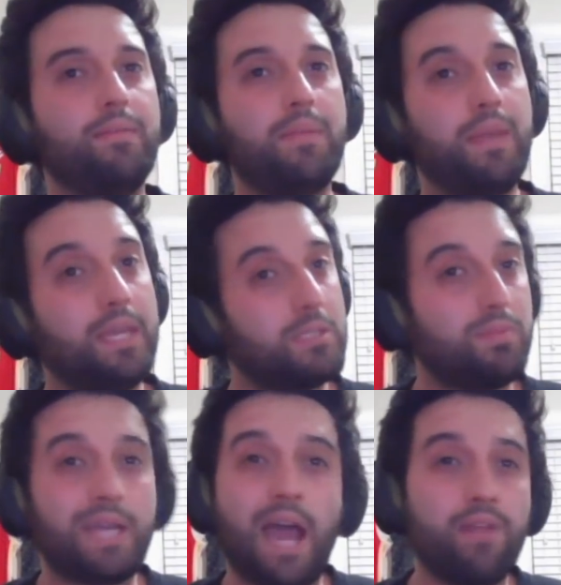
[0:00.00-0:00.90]
he's
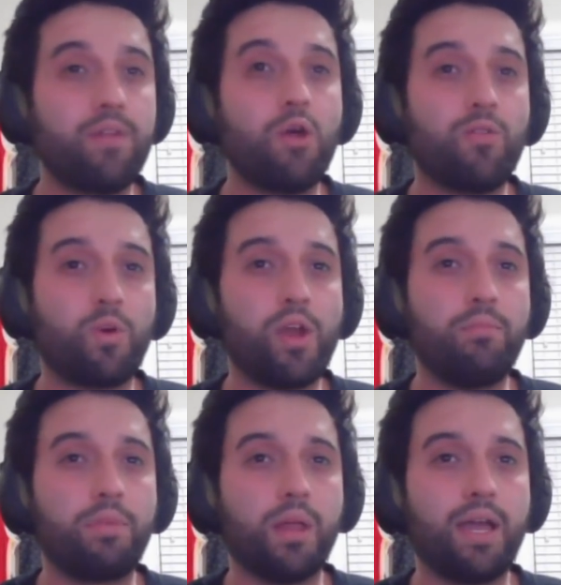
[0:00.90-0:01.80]
kind of an overrated
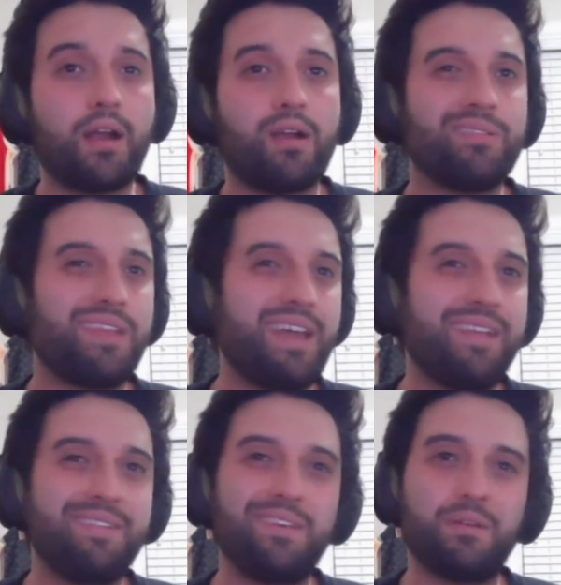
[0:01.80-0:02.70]
player and that,
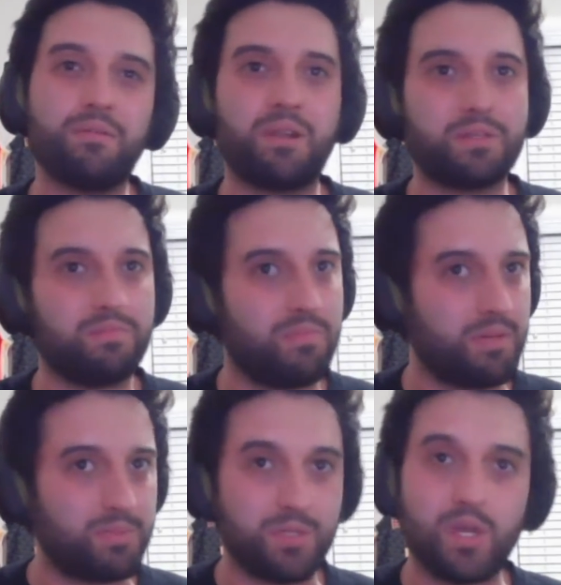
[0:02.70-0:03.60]
there's
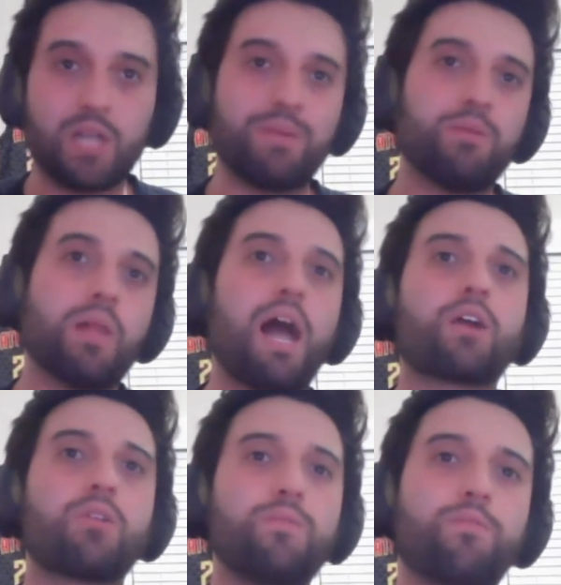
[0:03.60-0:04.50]
been talk about locker
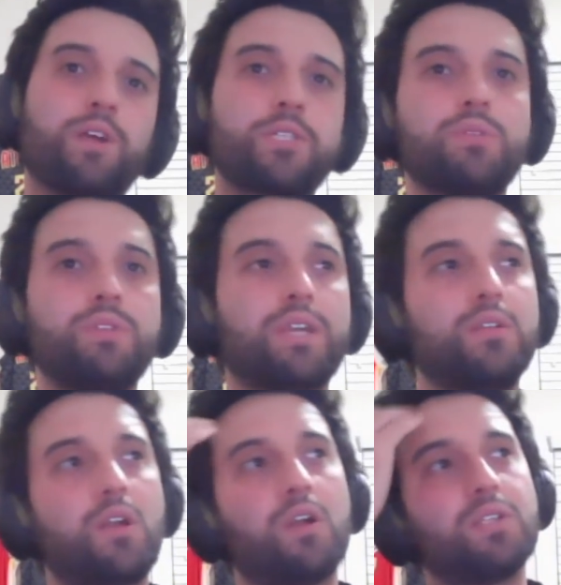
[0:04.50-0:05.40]
room friction with Nick
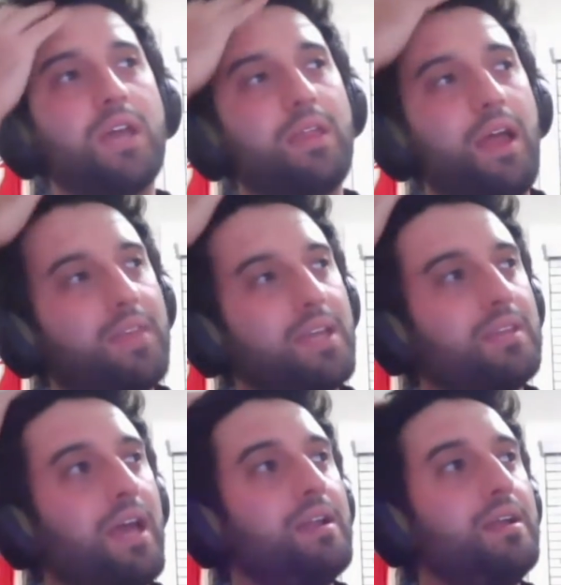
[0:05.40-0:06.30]
Nurse. I think
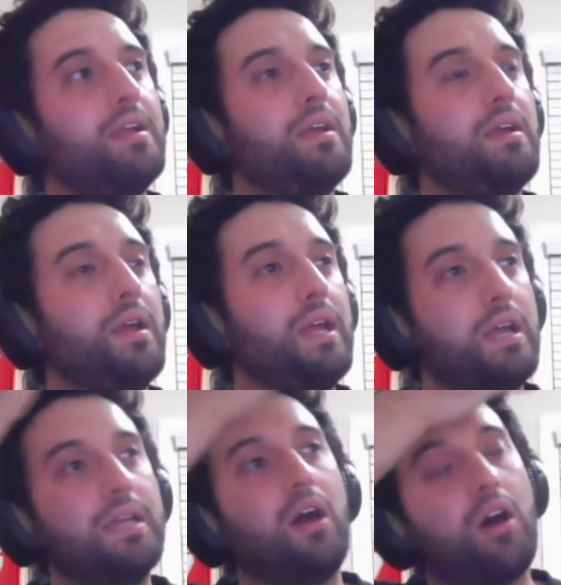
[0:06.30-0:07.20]
that
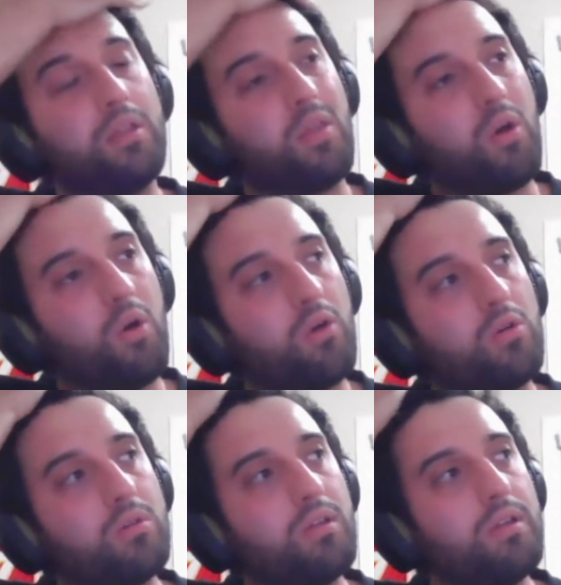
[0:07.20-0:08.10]
on the
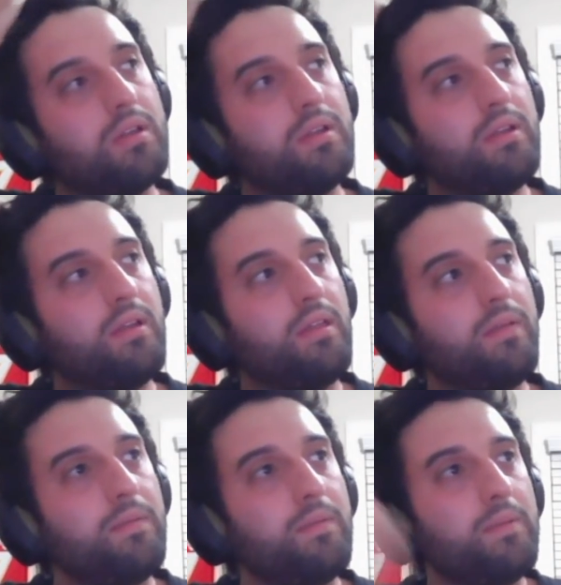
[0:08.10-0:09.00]
whole,
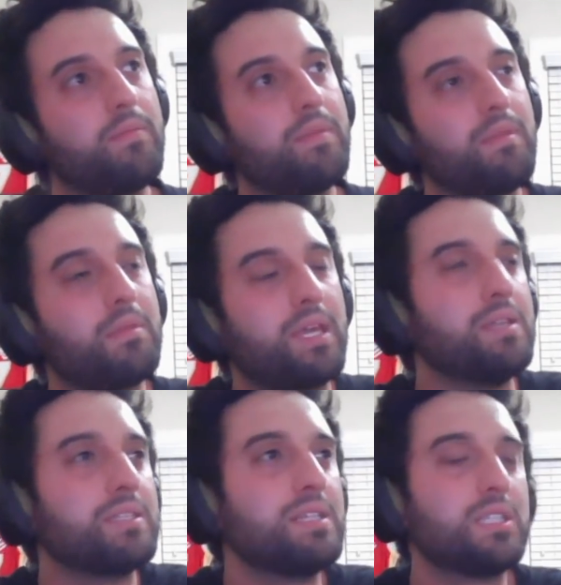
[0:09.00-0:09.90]

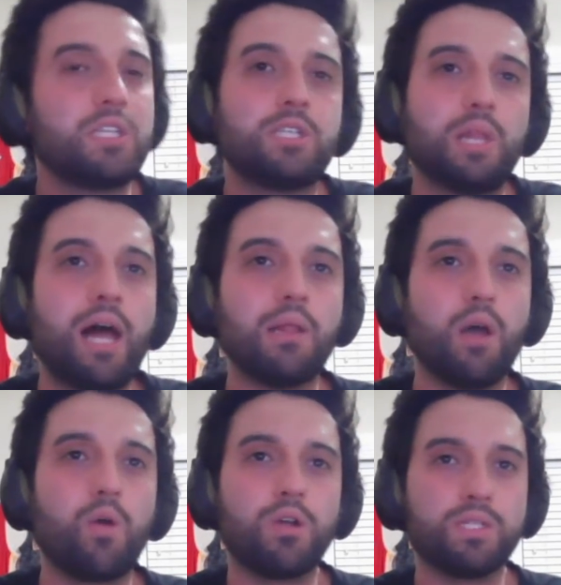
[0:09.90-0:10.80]
consensus is a lot
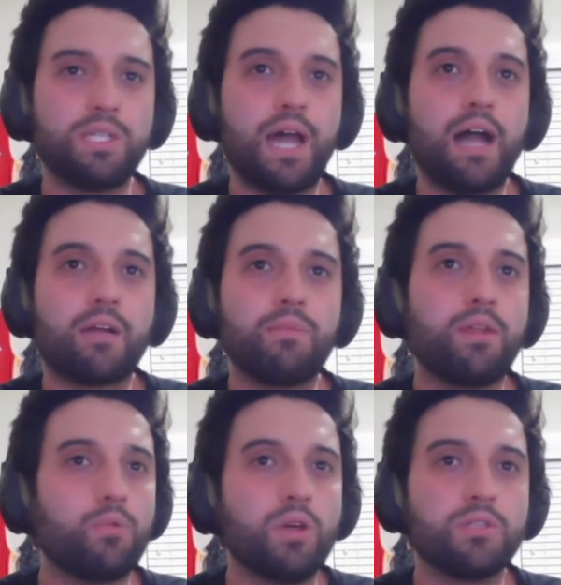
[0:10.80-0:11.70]
lower on Siakam than
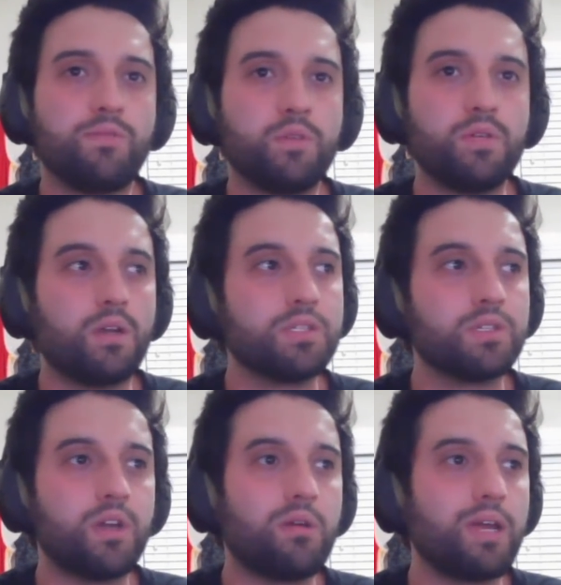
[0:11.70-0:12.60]
it was a few years
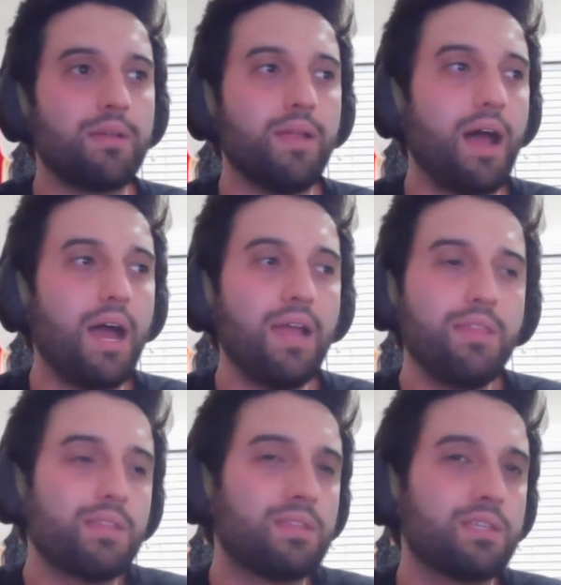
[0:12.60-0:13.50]
ago. And I
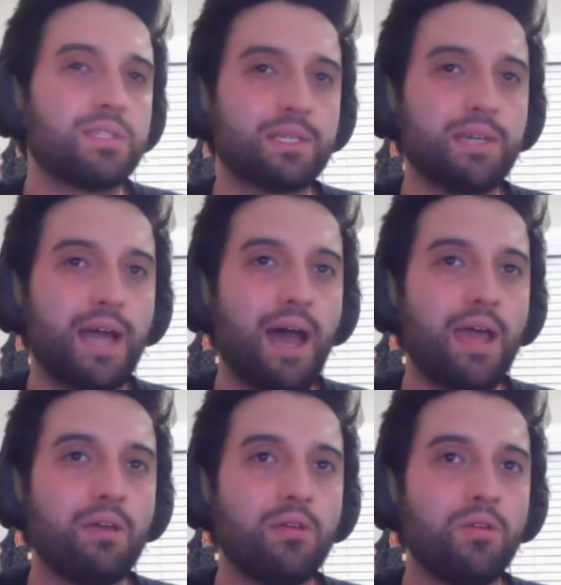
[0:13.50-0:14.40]
think that this is a
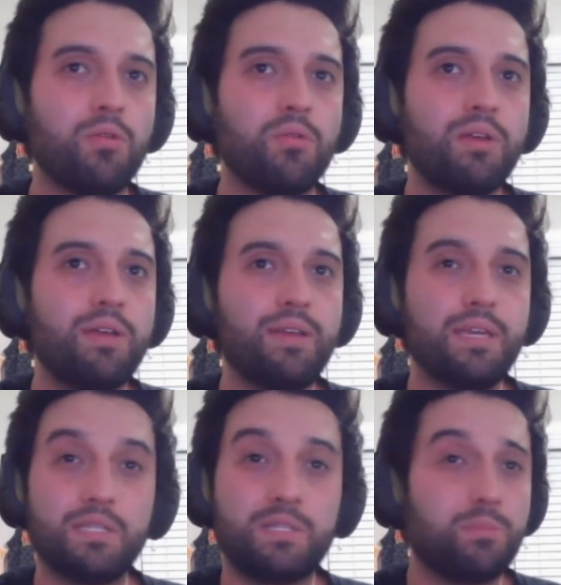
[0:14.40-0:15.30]
guy who
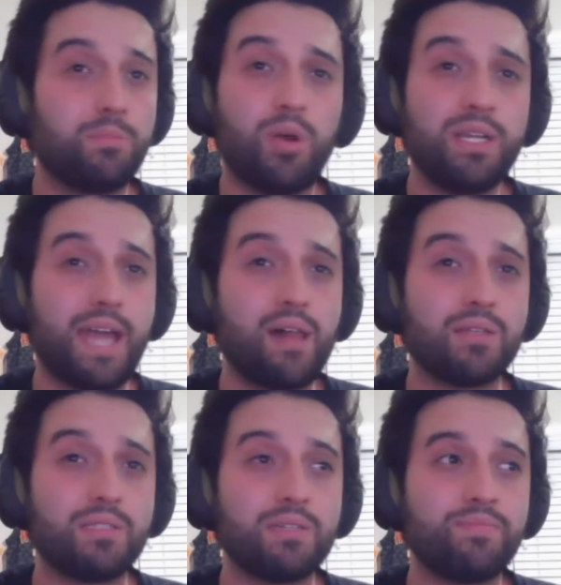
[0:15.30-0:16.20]
is still pretty
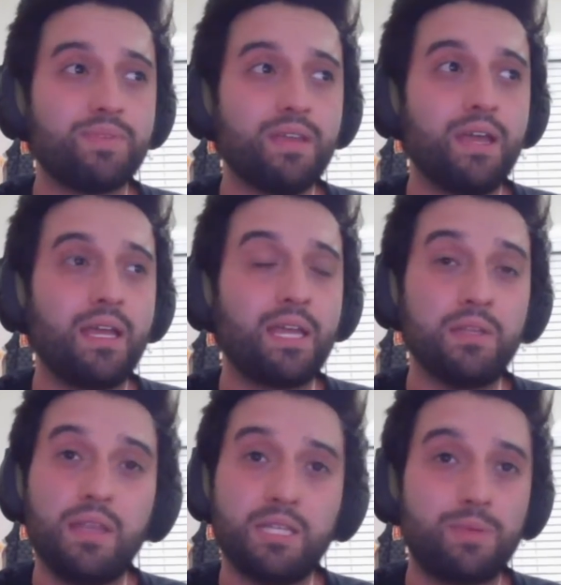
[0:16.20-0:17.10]
talented and can,
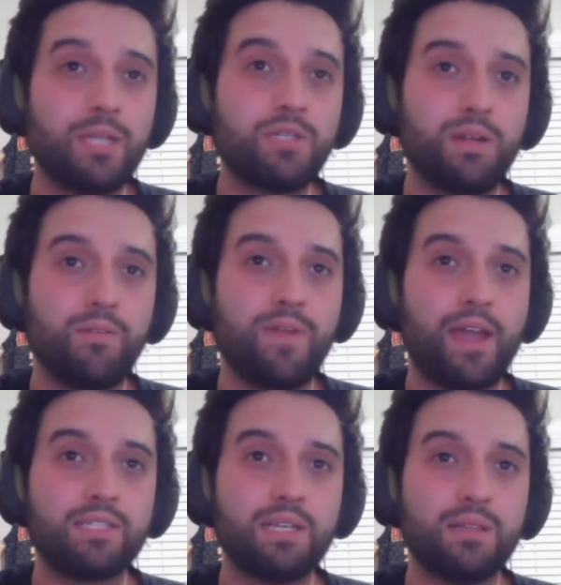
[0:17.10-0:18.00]
especially in a
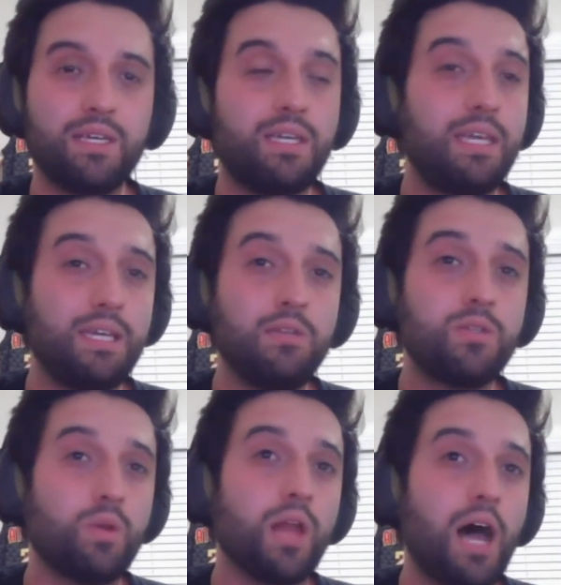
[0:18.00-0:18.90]
fantasy league, he can
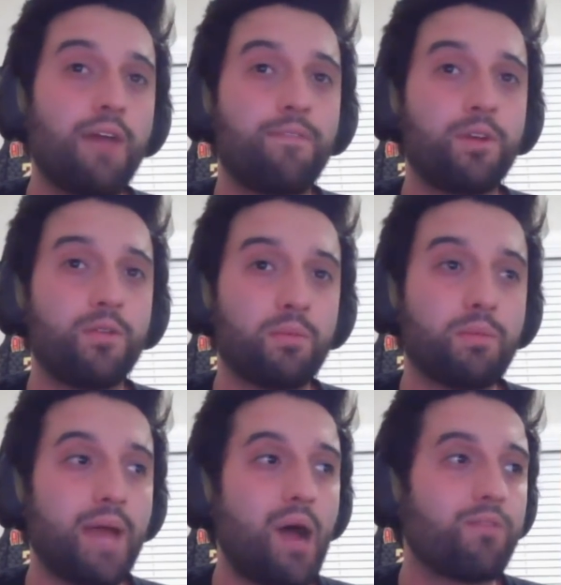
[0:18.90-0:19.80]
do a lot for you from the
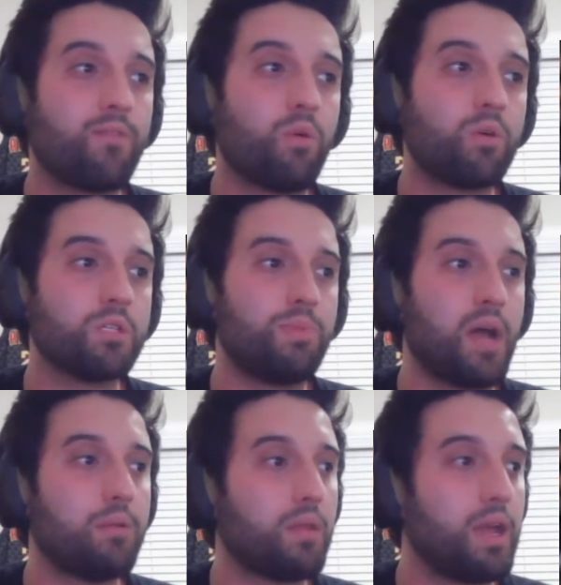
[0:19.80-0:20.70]
power forward spot. Like